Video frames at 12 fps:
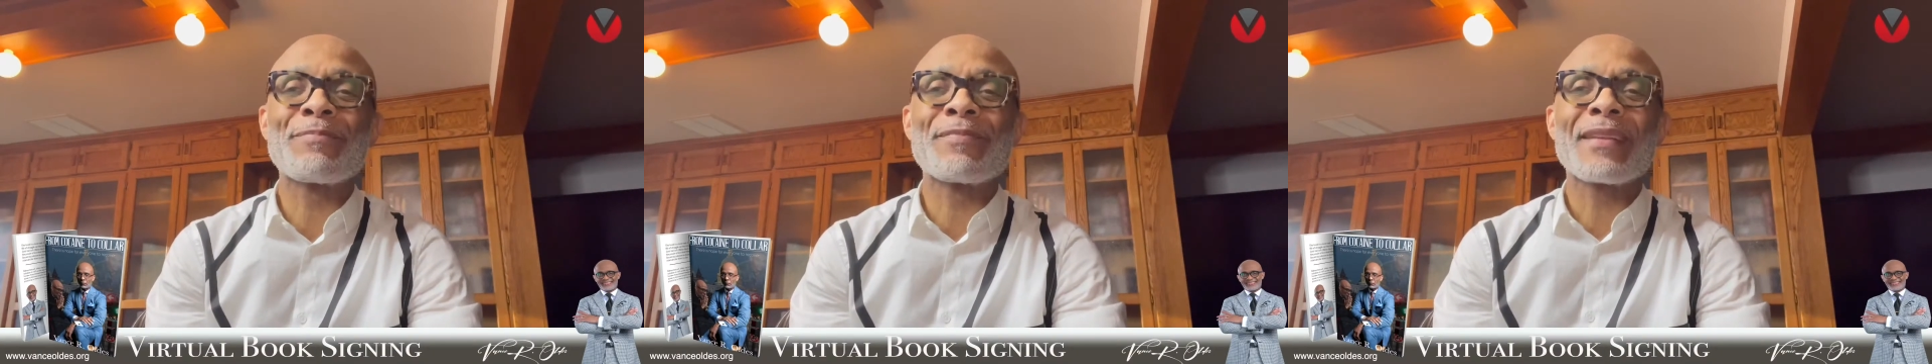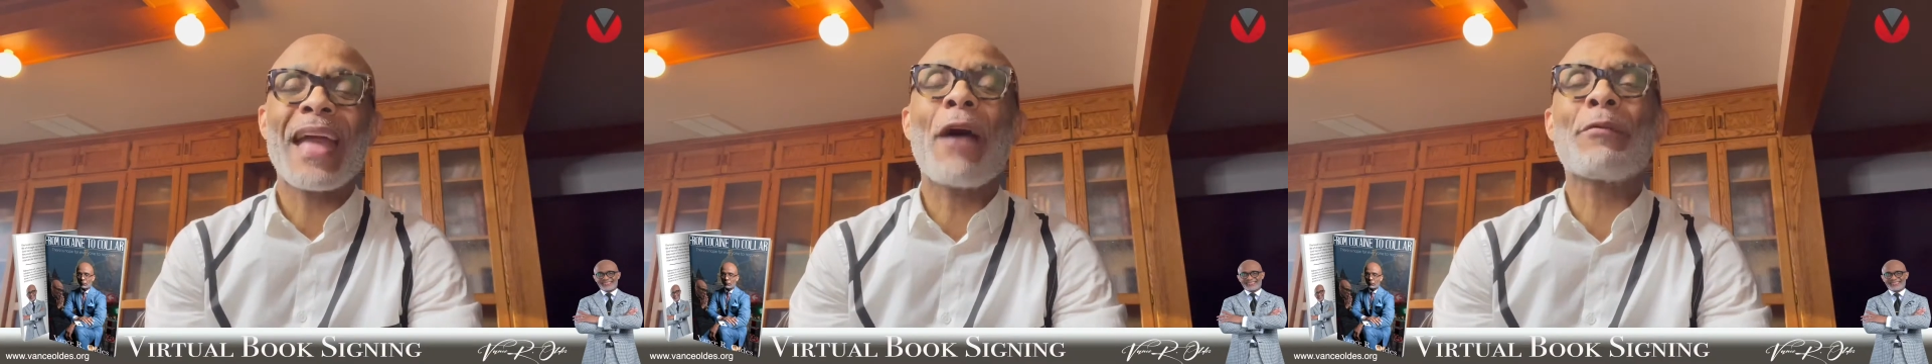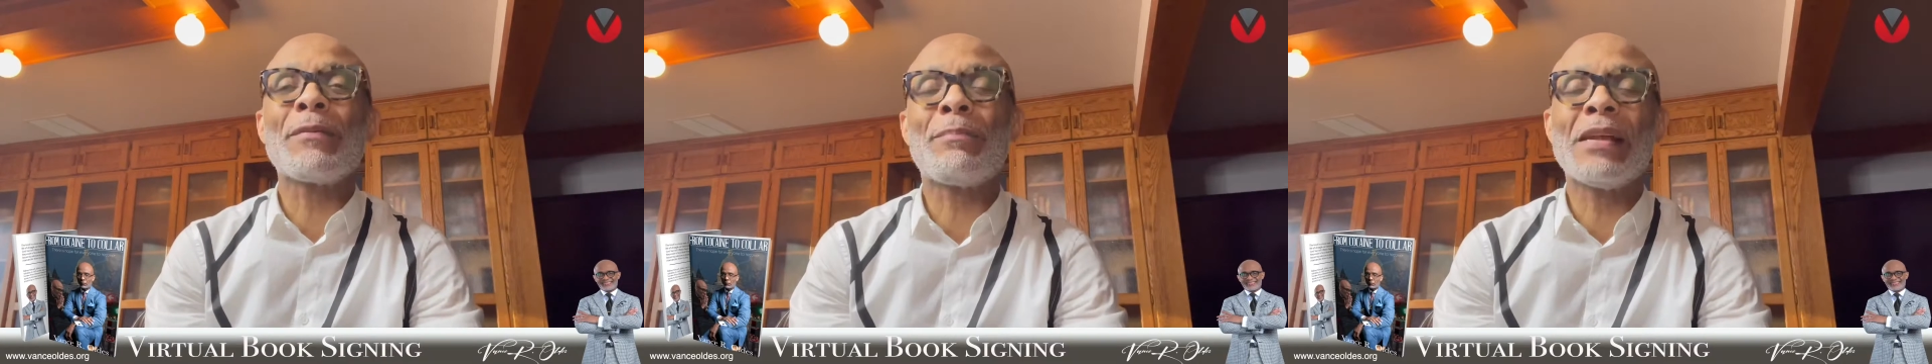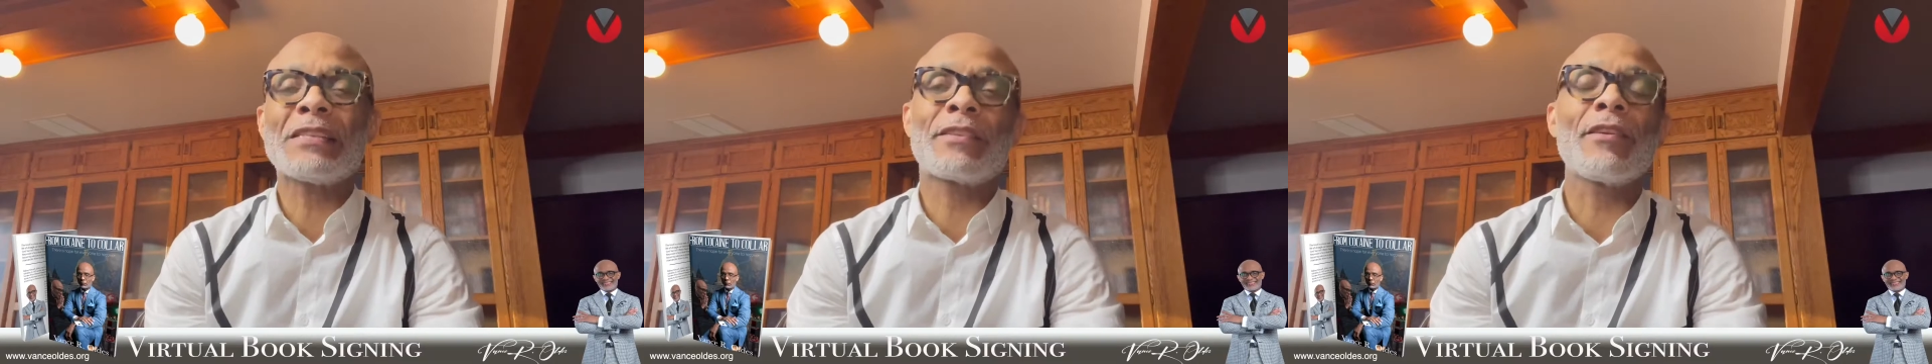how it
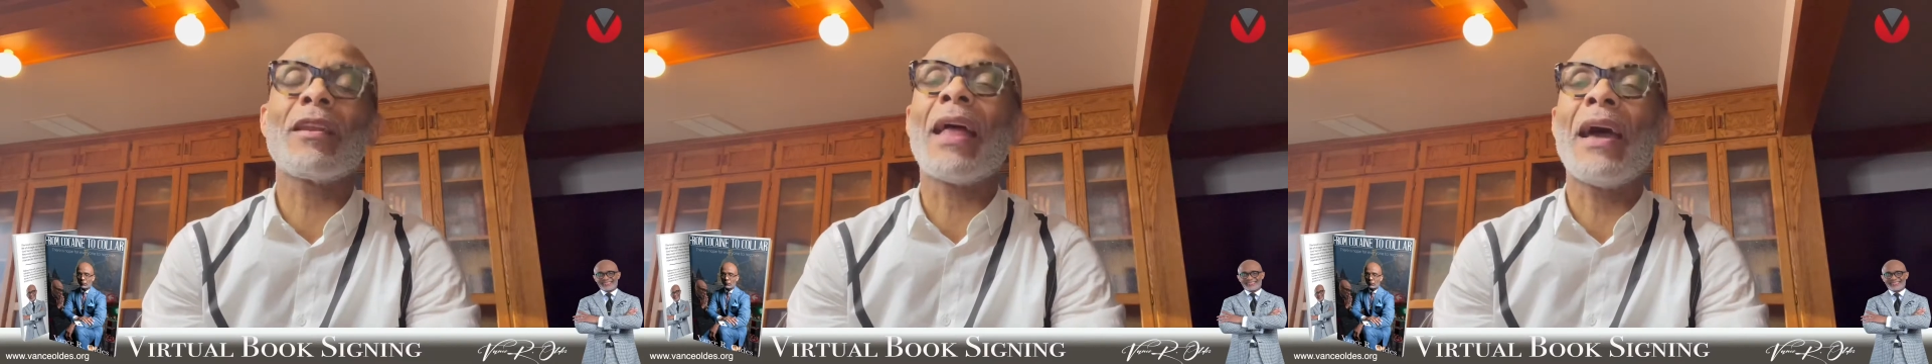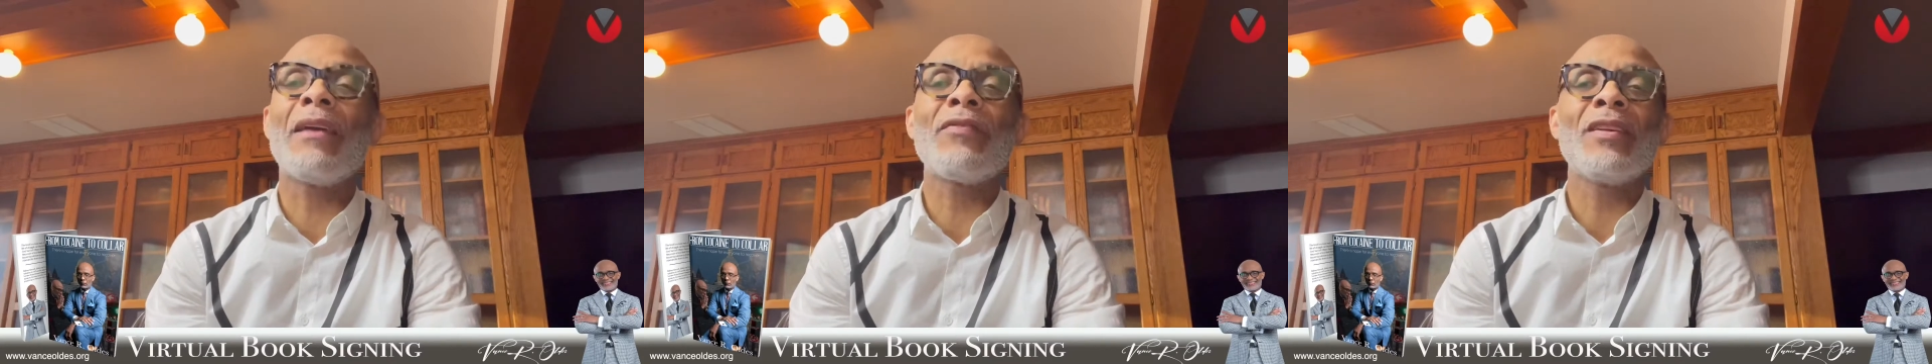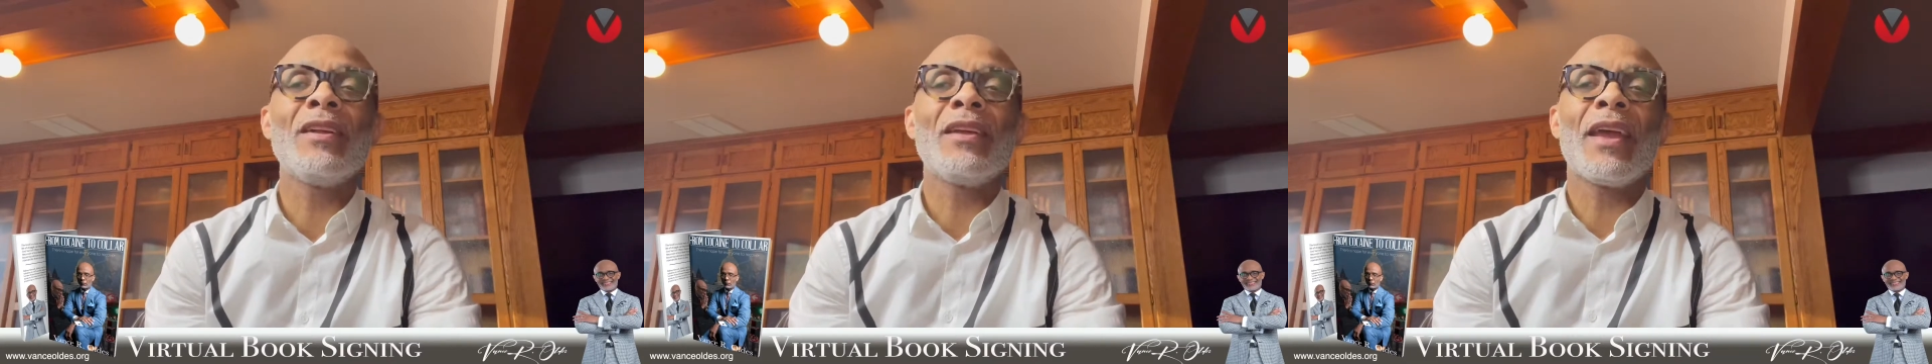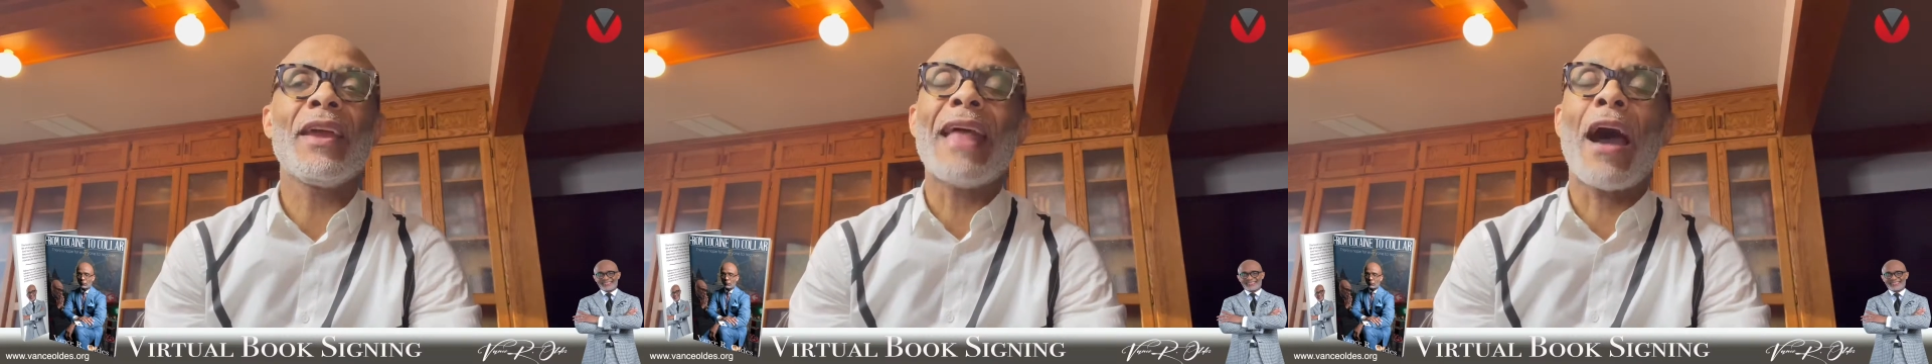blessed their life
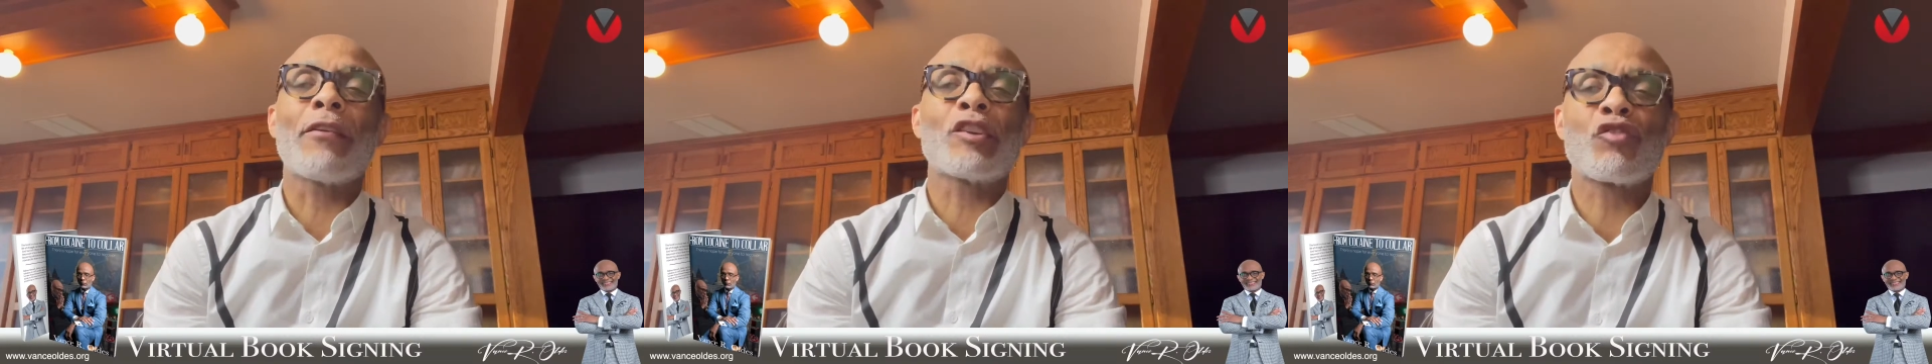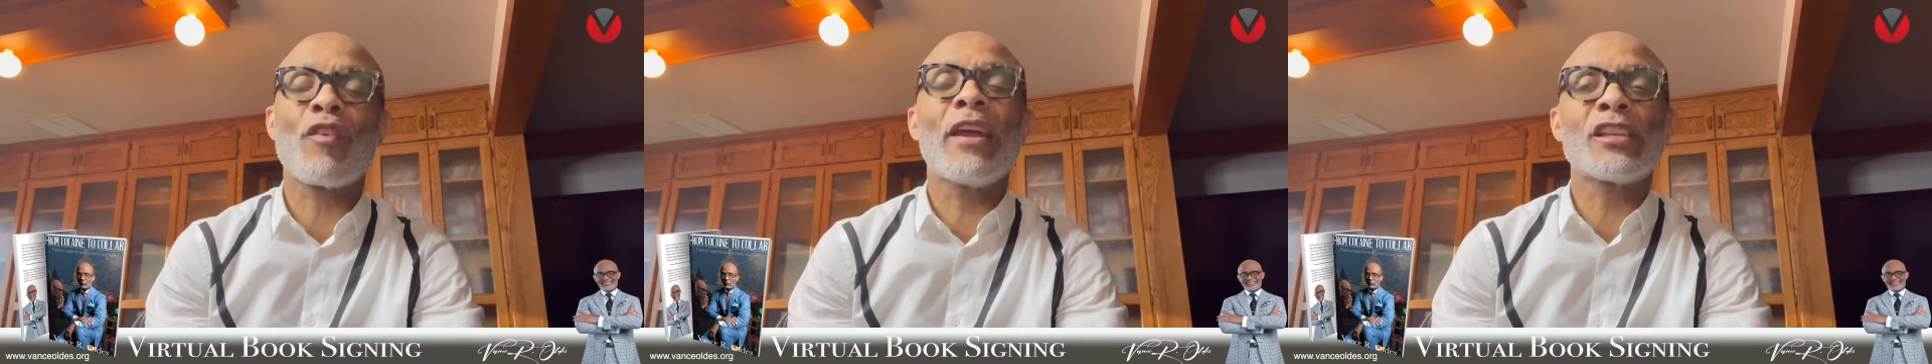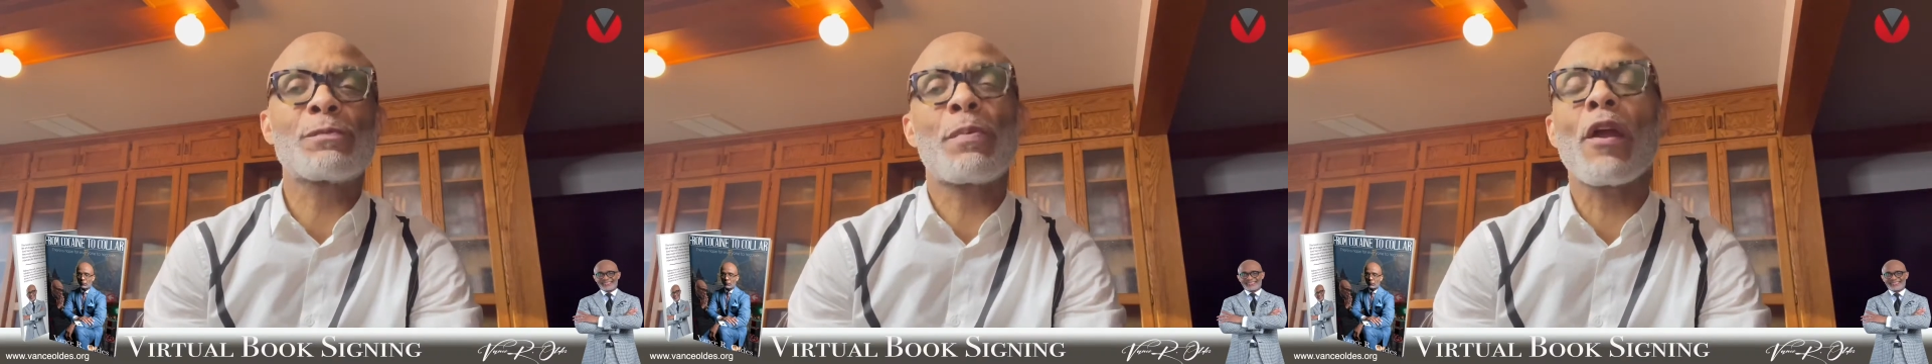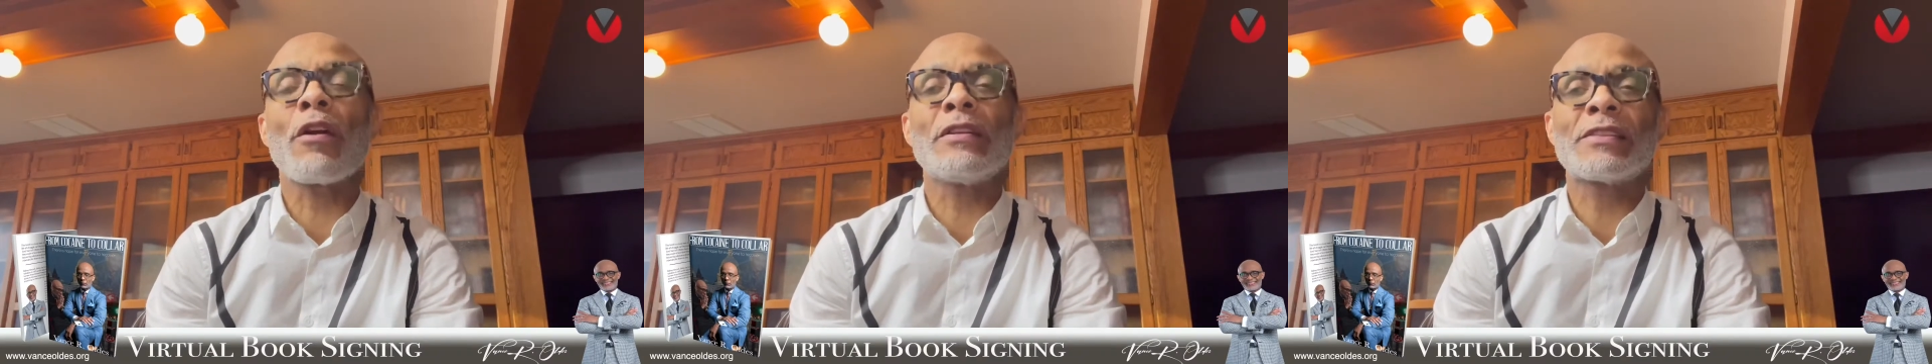and how the
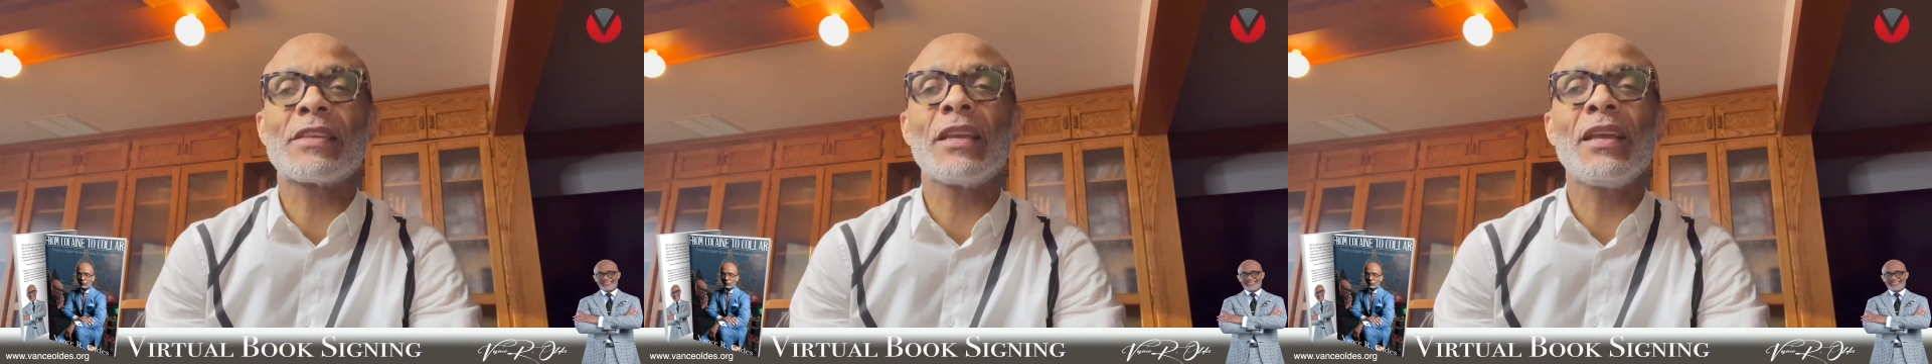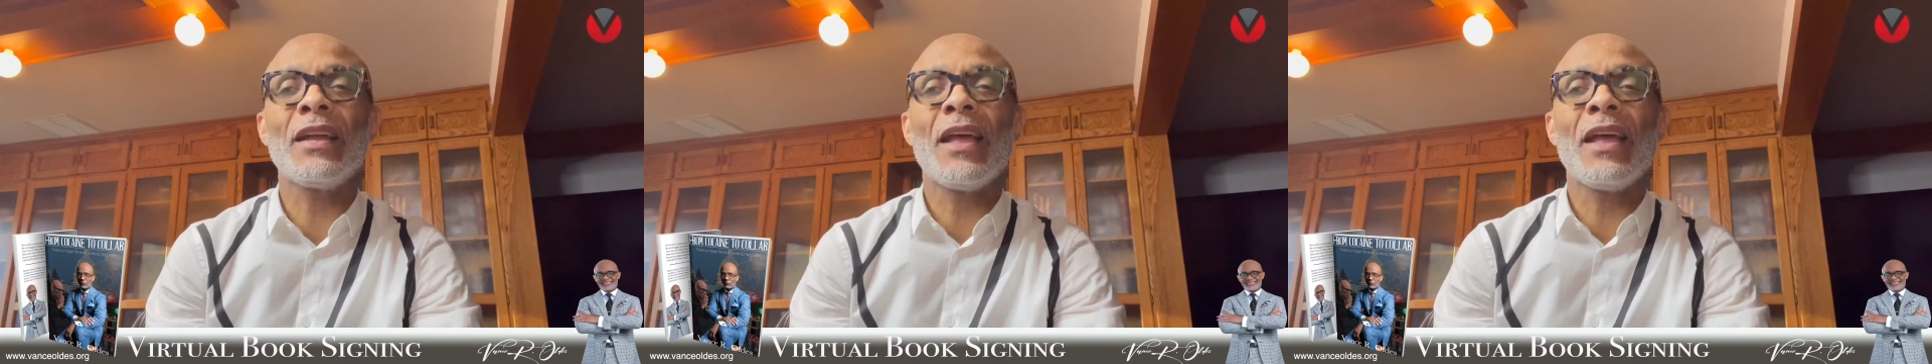transparency